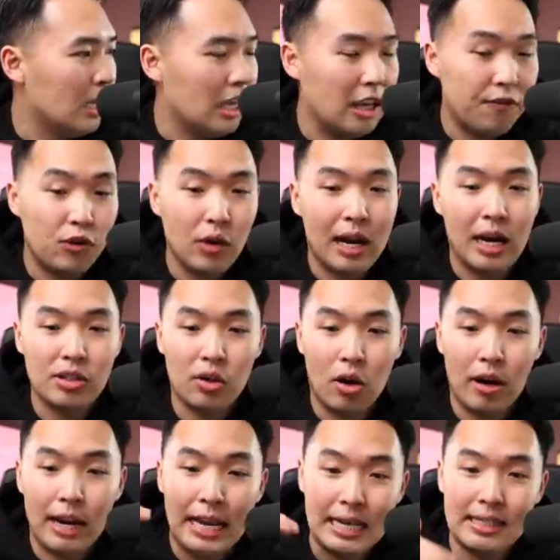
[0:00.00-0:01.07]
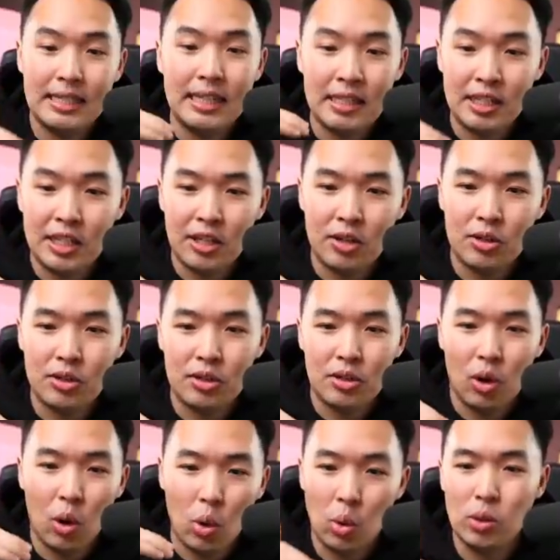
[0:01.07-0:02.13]
If you guys are 18 years
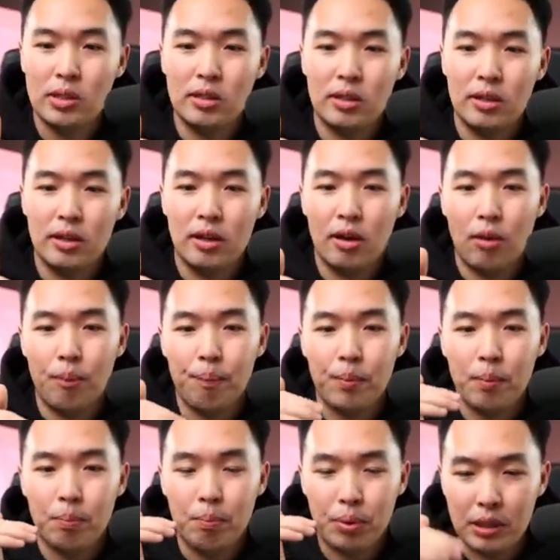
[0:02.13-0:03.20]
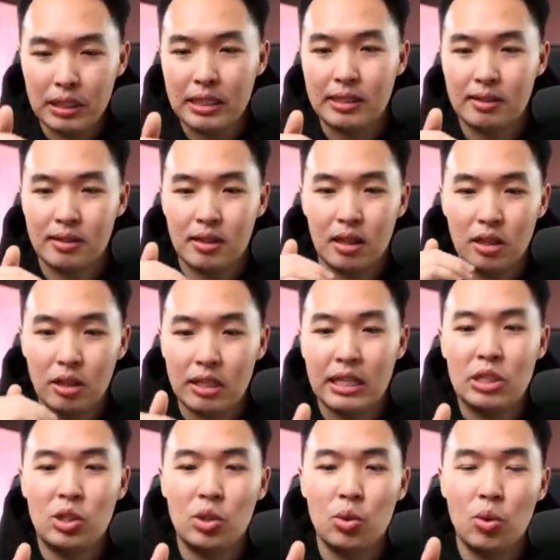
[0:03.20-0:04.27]
old, please look
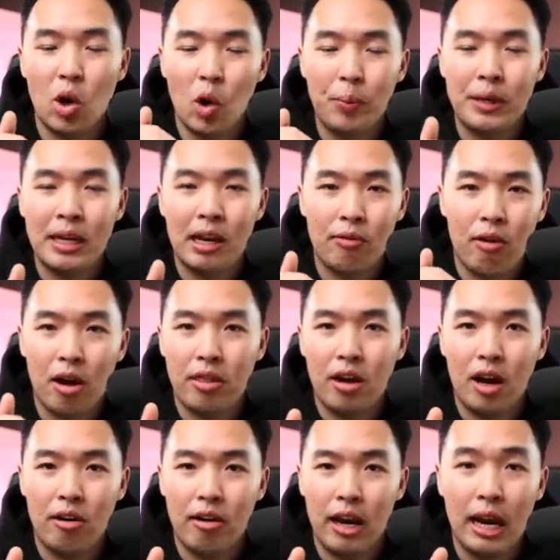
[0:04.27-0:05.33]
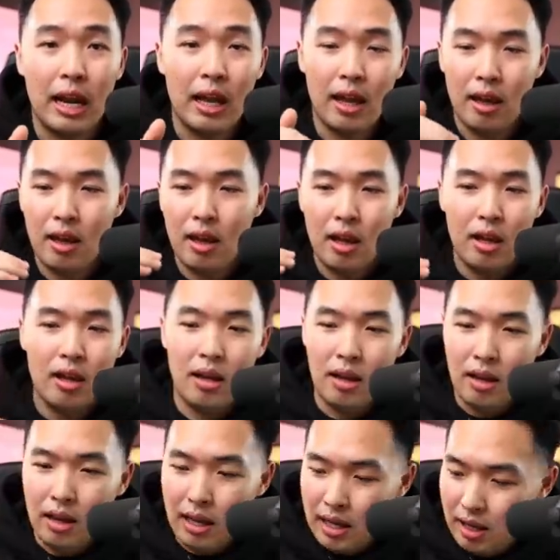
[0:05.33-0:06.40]
into opening a Roth IRA.
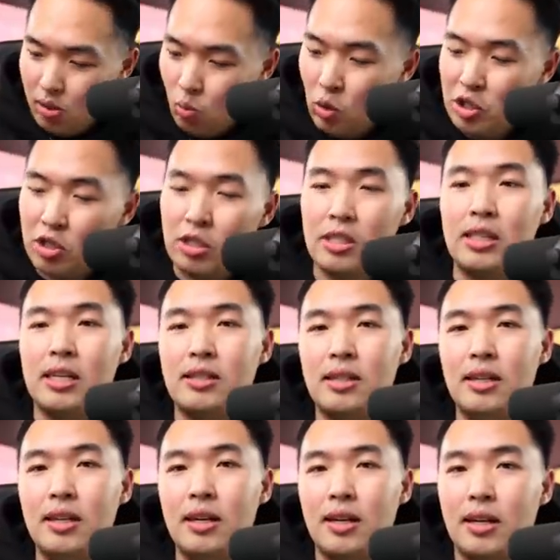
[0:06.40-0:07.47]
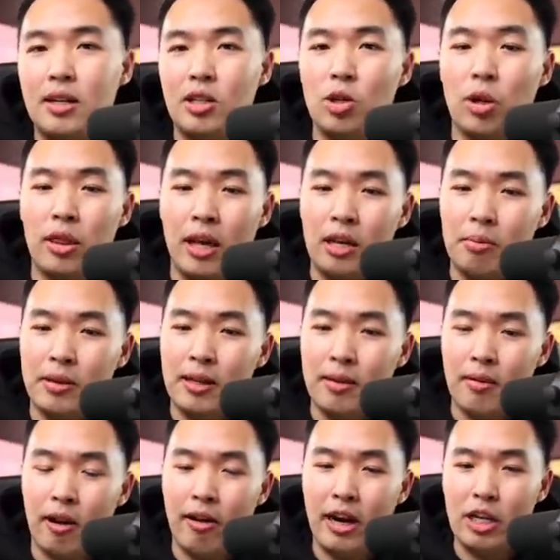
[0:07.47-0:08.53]
When you're 60, you'll thank me.
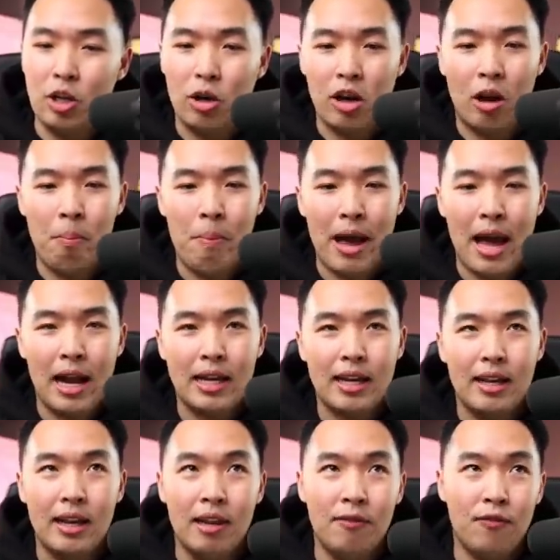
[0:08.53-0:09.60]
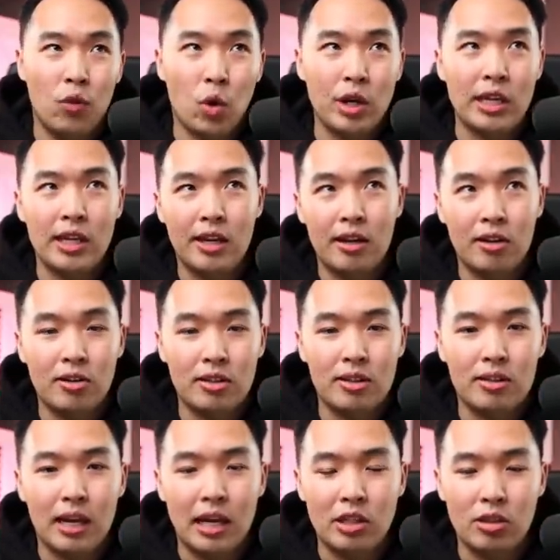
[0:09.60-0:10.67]
All right. You'll come back in 40
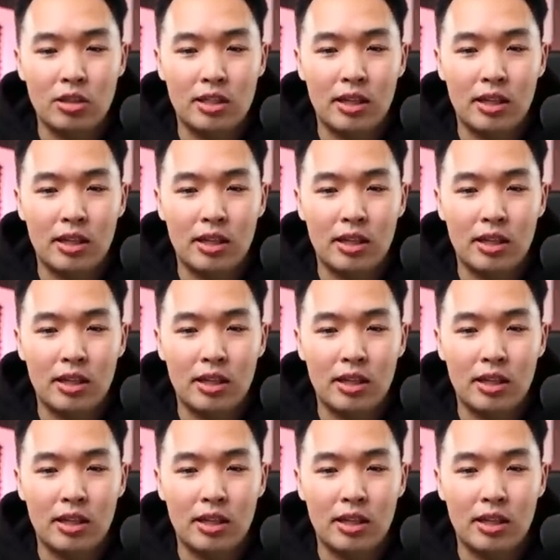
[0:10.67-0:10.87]
years and you'll